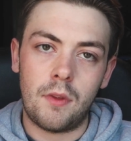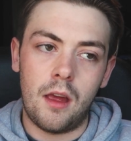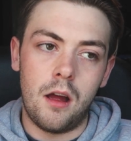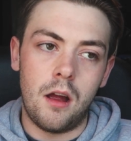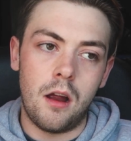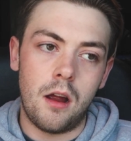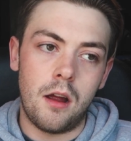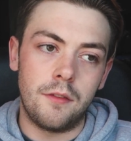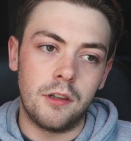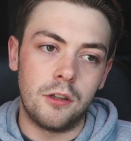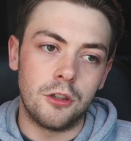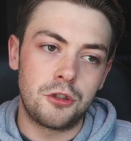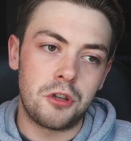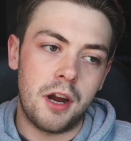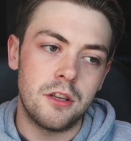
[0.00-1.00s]
They're
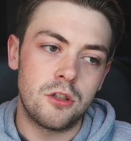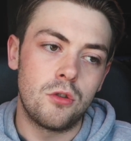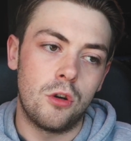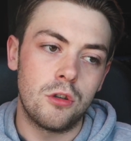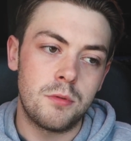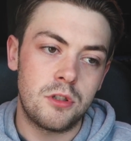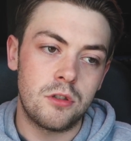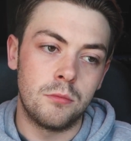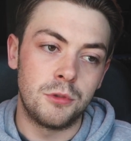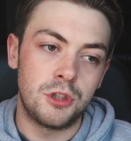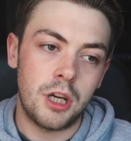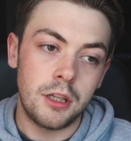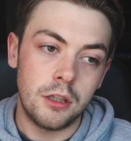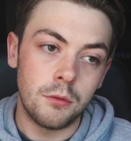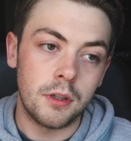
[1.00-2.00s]
going to try and source me some
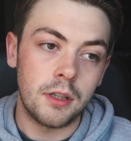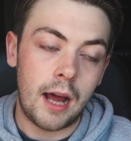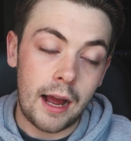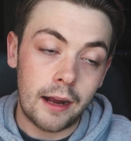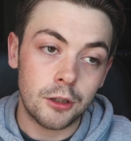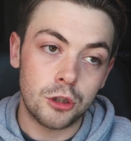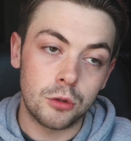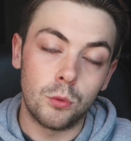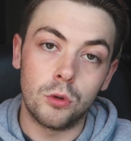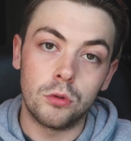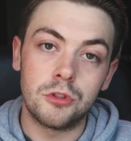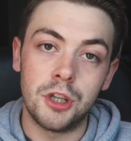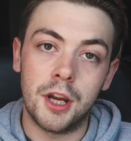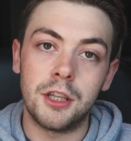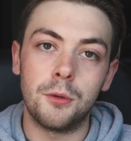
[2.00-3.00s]

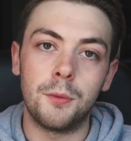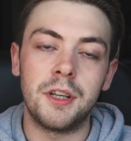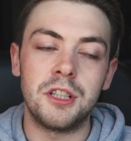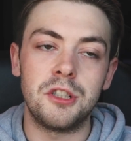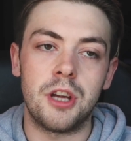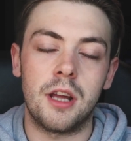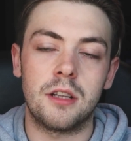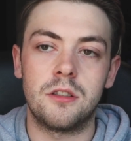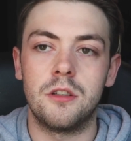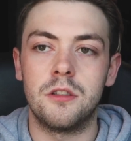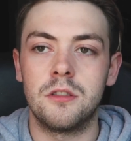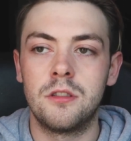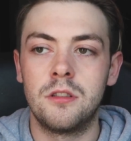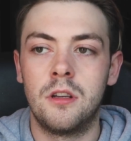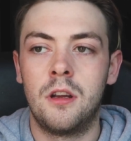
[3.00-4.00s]
actual genuine
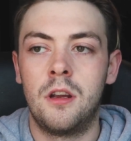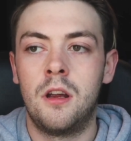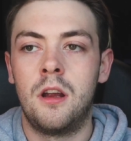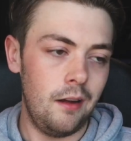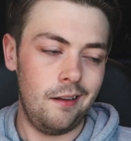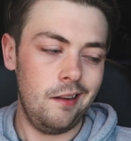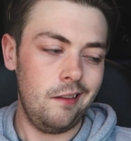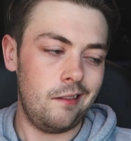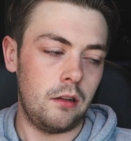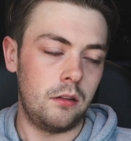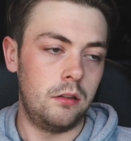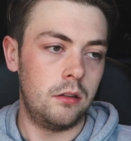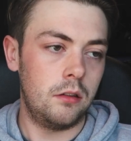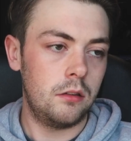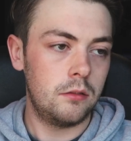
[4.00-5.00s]
injectors
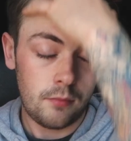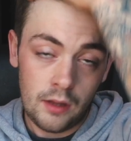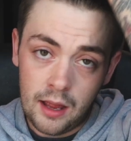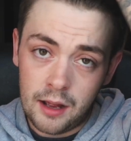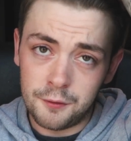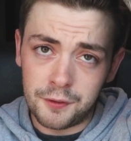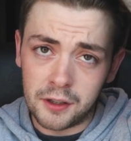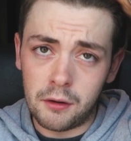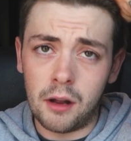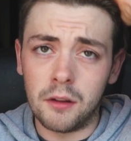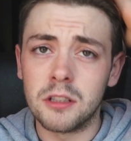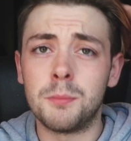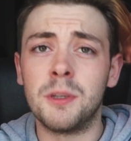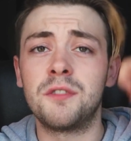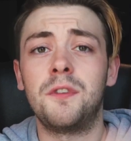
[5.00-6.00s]
and figure
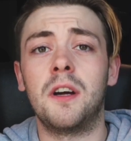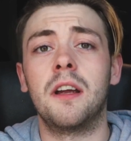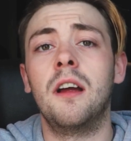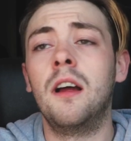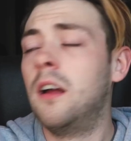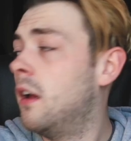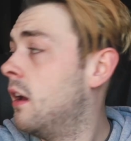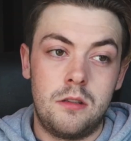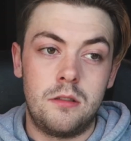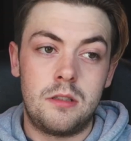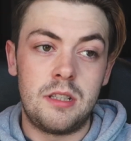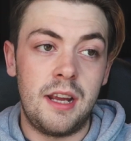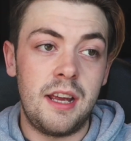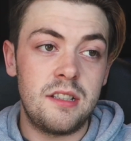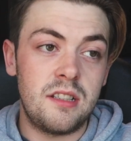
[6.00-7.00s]
out this misfire.
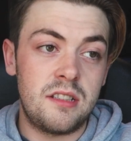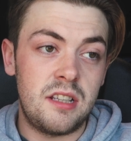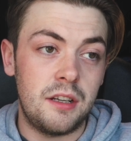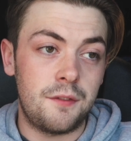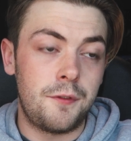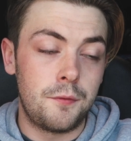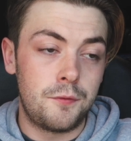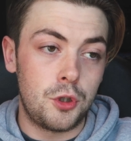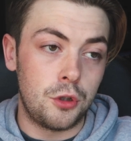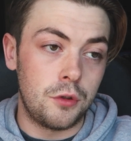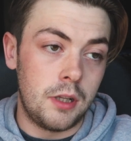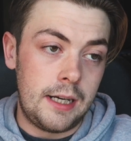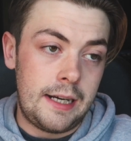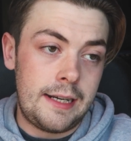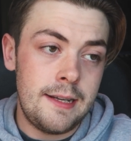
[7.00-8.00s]
Today is the 6th of
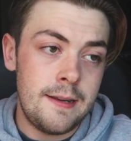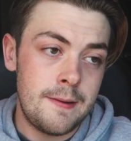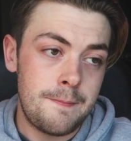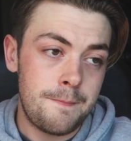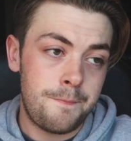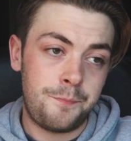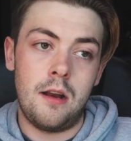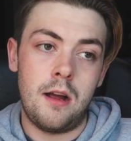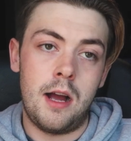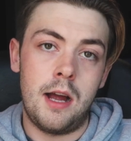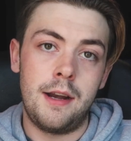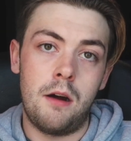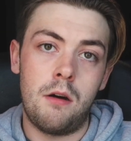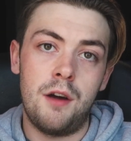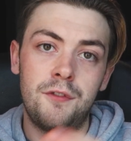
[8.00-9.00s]
July.
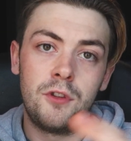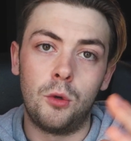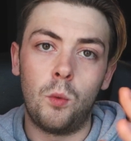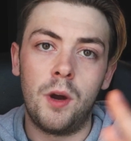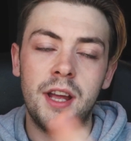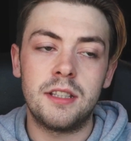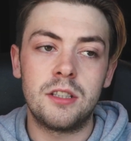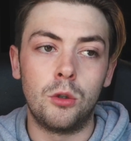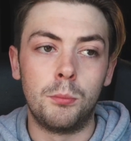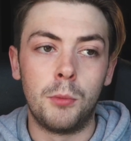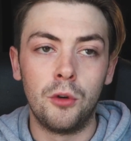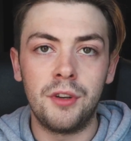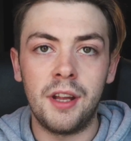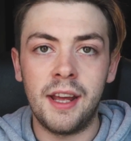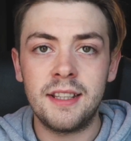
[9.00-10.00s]
I now have to wait till
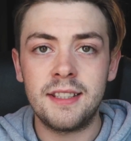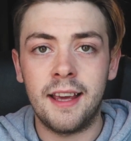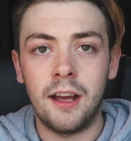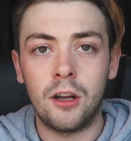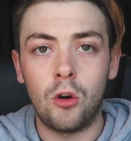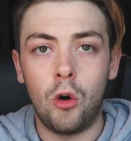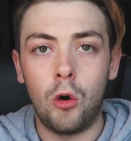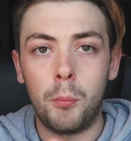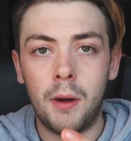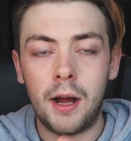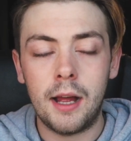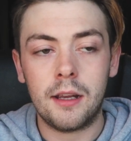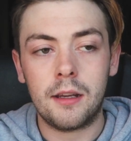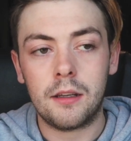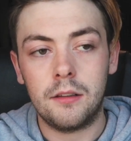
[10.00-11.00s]
Monday to get a call
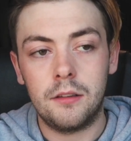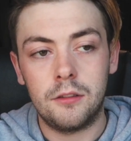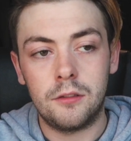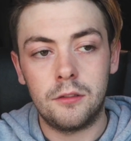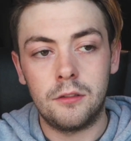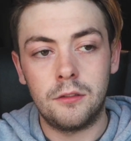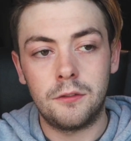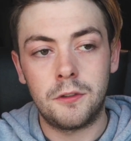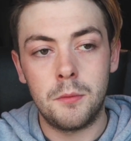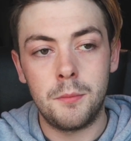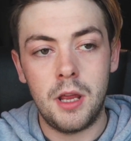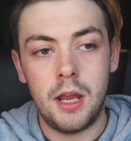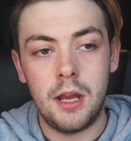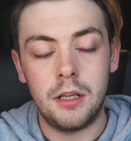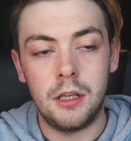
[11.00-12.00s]
back
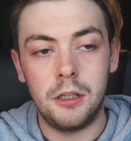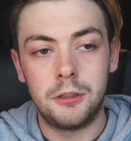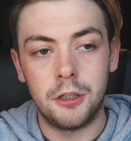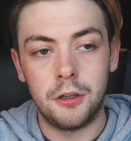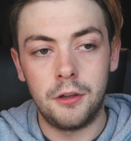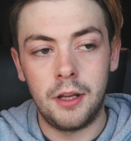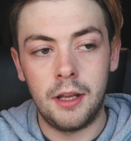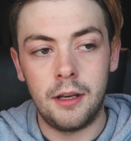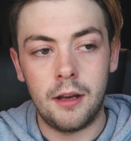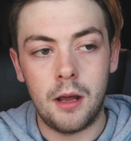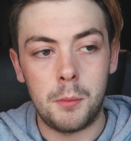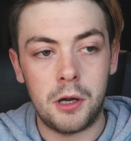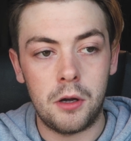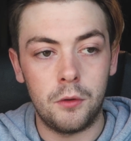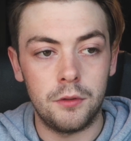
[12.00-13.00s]
from ADE Tuning
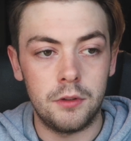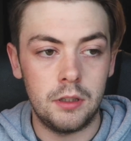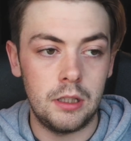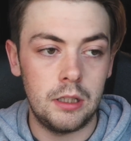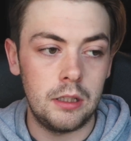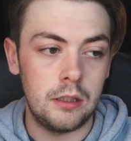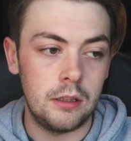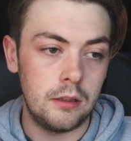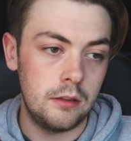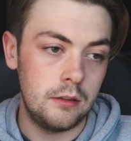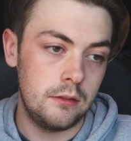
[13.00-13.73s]
about the